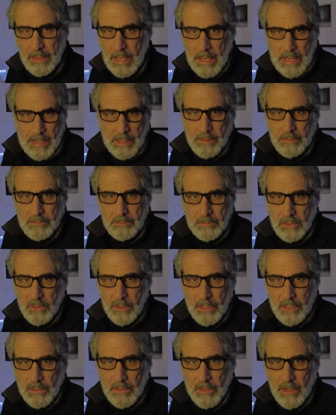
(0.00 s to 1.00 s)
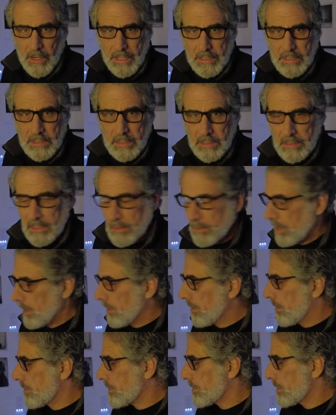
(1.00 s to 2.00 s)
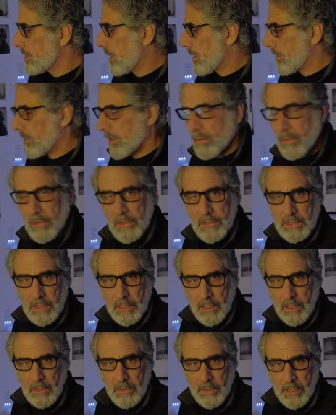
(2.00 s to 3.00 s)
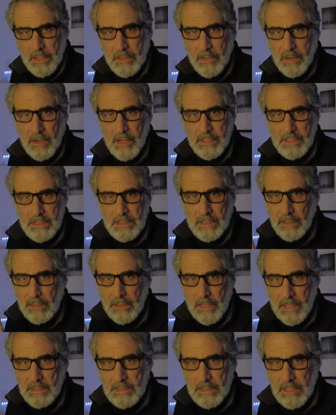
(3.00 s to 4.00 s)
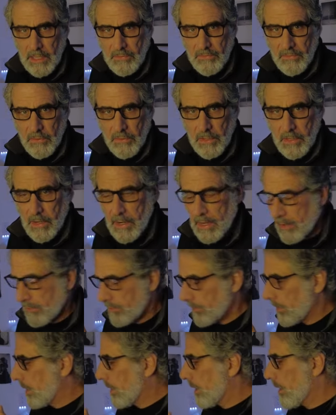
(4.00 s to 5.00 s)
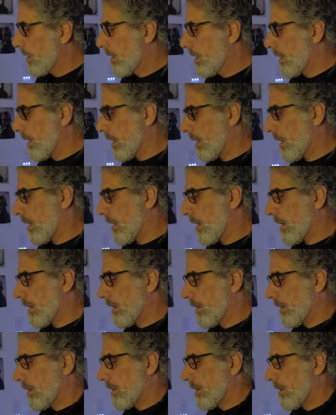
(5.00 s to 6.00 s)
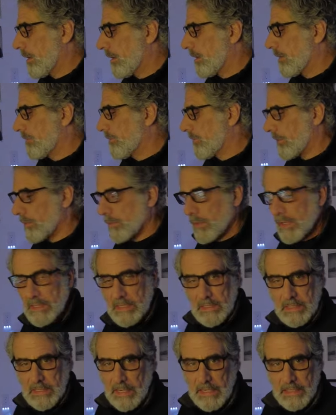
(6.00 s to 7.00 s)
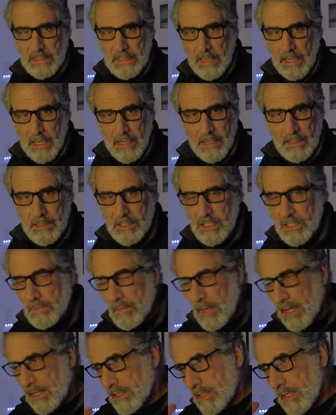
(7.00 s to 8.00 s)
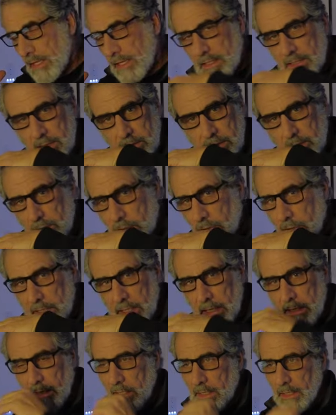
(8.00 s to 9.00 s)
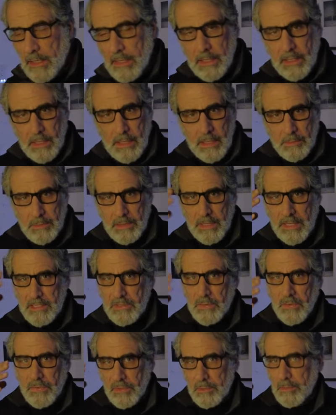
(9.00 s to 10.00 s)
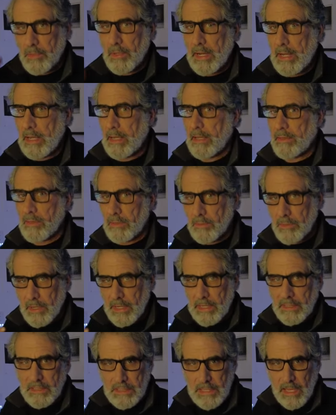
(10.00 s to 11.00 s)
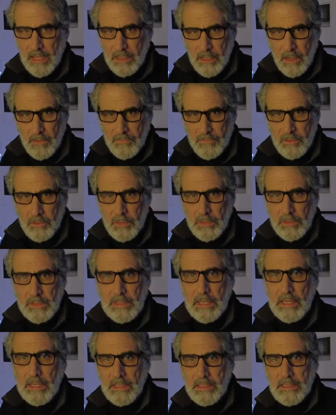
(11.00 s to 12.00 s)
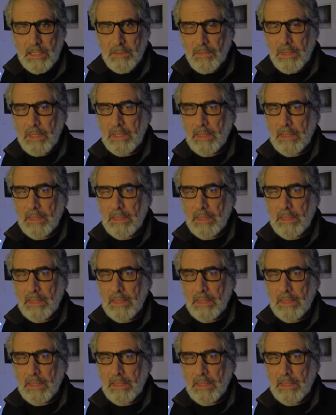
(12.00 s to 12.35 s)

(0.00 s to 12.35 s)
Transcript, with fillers: hate crooked horizons. I mean, there's nothing worse than a crooked horizon in a landscape photograph. For the reasons that I said, it just makes things crooked. It plays with the brain. The brain is not comfortable looking at something